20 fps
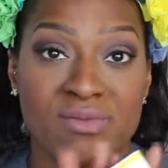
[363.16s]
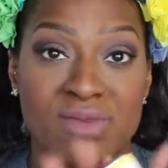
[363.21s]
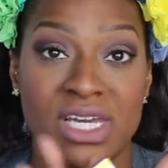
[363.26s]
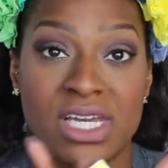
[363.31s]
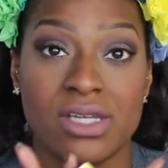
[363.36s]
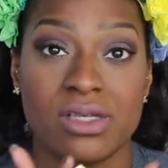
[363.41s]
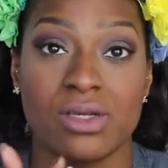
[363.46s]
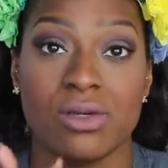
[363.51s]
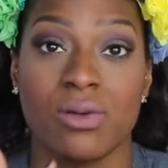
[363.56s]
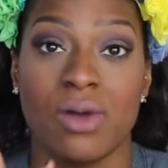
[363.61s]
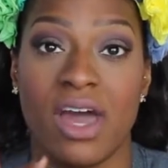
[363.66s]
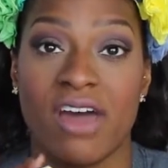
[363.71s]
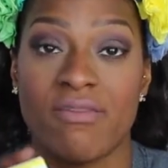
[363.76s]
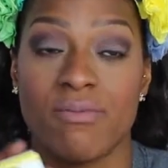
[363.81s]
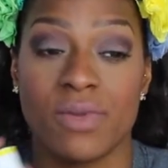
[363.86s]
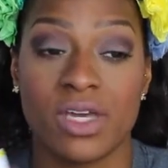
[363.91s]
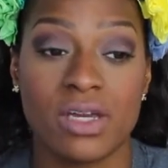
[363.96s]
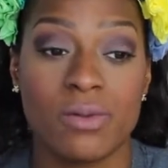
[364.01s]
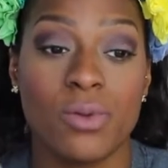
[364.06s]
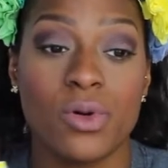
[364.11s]
me and you have
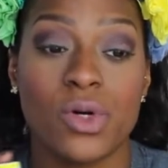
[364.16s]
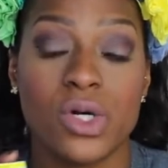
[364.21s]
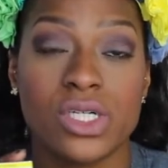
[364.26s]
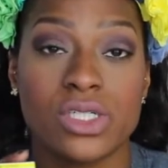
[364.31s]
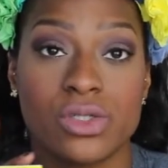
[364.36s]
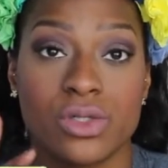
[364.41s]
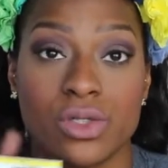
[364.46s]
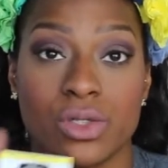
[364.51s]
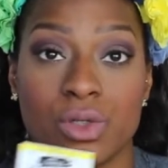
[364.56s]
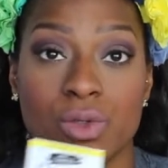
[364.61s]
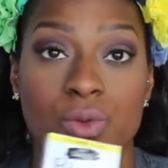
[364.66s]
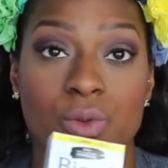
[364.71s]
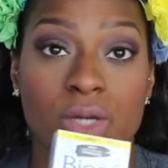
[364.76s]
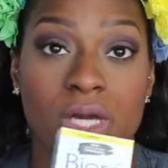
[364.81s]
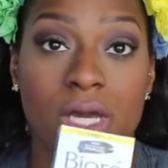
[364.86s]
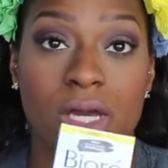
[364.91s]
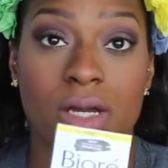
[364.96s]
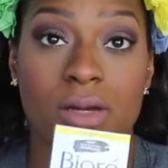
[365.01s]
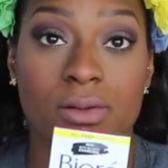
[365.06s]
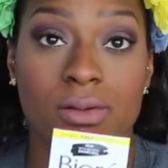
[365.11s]
big pores, or you
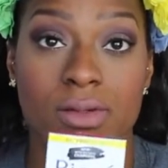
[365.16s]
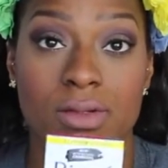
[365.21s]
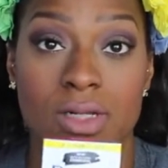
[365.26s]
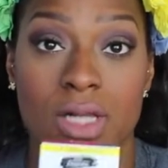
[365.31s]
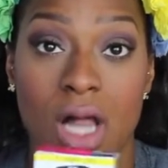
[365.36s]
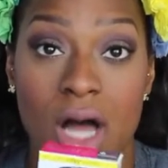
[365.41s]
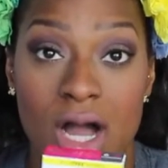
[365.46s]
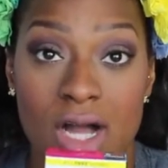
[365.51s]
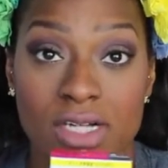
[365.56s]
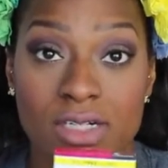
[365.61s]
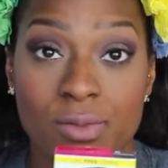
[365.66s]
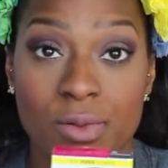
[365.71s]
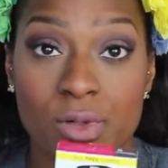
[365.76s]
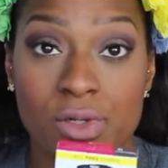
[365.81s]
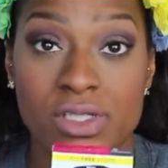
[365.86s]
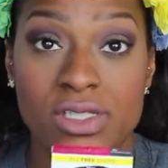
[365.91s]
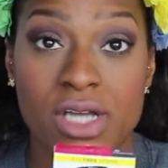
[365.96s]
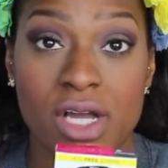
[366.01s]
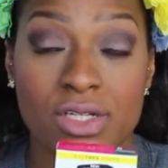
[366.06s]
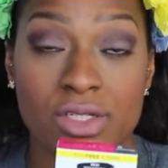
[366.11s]
get clogged
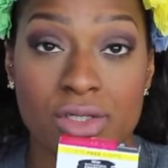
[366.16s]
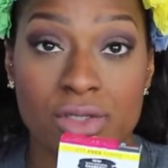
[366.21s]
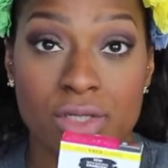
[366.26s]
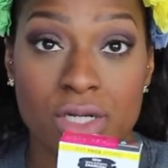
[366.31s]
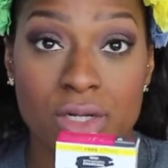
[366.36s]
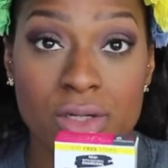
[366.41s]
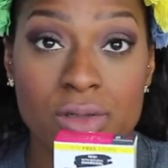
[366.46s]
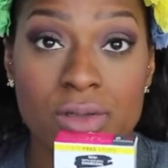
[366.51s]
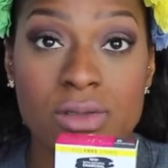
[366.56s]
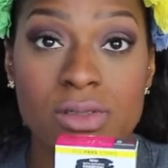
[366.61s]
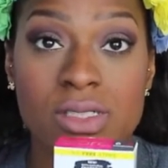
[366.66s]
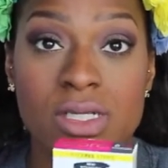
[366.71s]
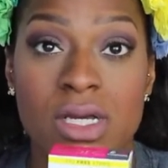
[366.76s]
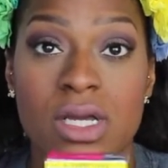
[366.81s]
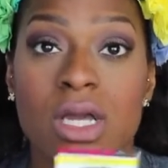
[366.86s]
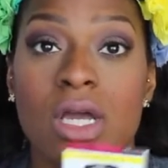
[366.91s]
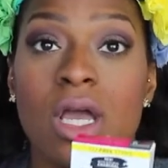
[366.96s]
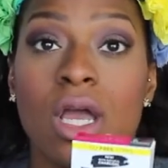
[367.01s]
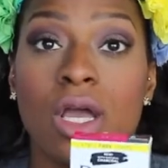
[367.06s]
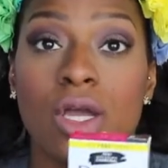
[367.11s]
pores on your nose,
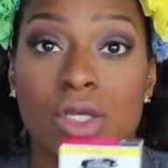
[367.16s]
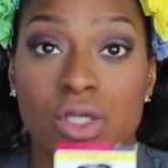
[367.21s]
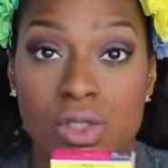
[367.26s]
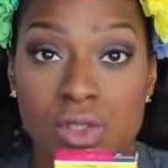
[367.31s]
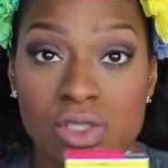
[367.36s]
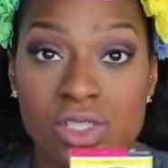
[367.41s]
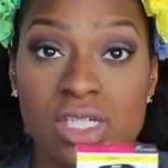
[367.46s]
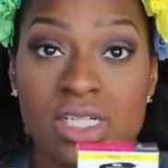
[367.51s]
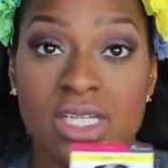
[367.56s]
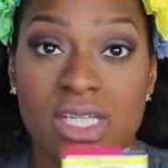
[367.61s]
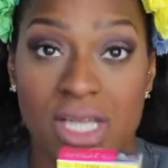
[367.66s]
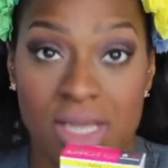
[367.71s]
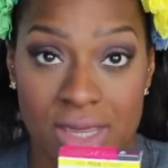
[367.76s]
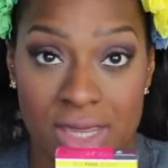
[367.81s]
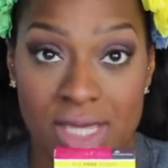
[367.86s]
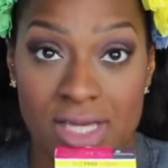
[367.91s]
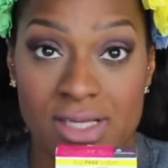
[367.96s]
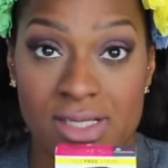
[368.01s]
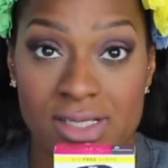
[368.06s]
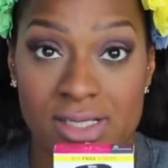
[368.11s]
you should get
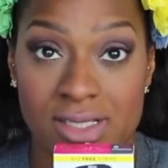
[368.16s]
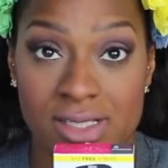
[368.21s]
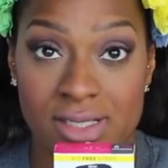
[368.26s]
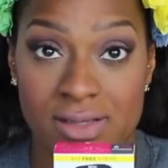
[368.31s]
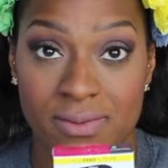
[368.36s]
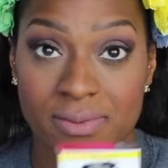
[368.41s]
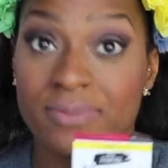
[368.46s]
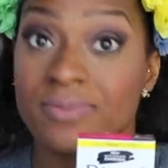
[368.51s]
this.